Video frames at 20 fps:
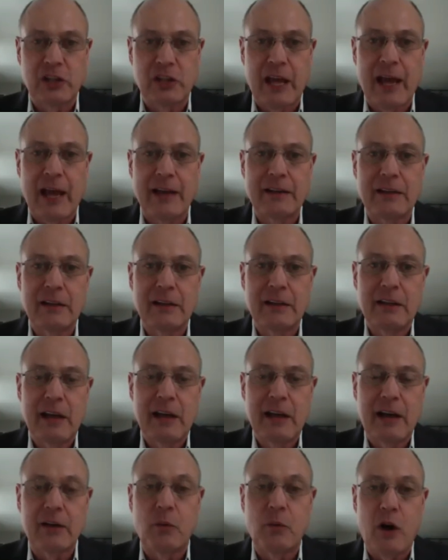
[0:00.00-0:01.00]
that,
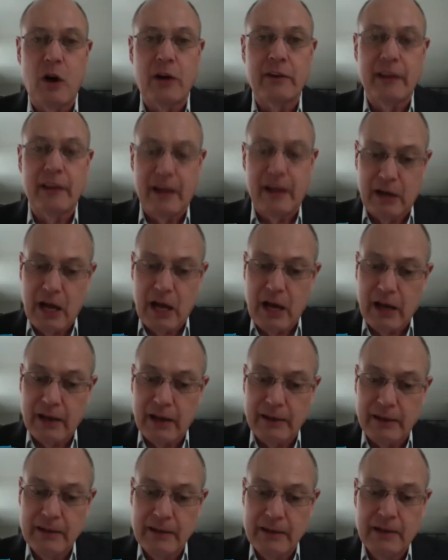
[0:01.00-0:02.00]
how to walk that
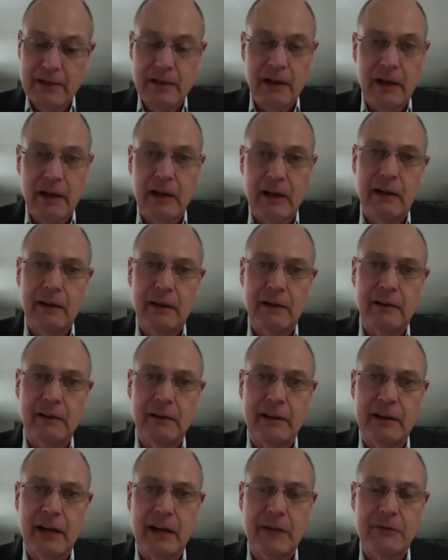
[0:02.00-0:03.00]
line.
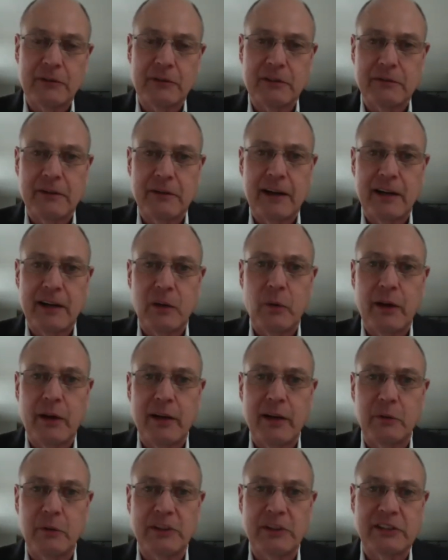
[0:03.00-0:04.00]
In an effort to find a way
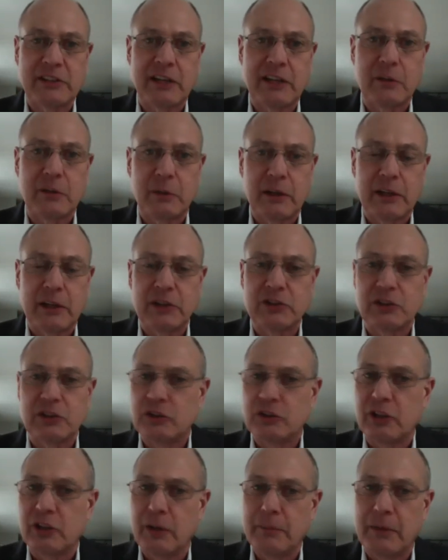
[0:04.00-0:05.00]
to reset the
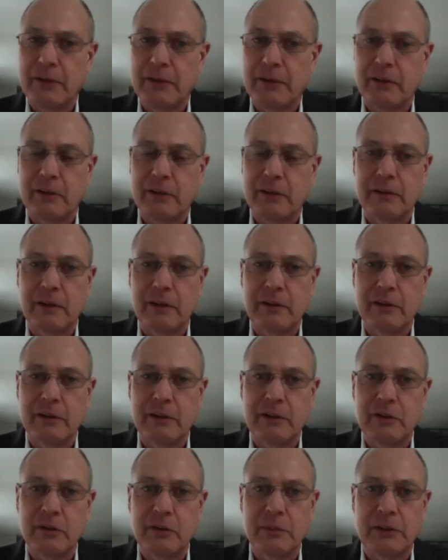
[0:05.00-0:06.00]
relationship under
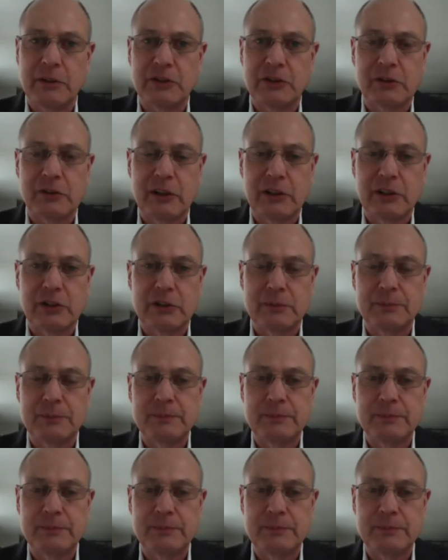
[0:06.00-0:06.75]
the new administration.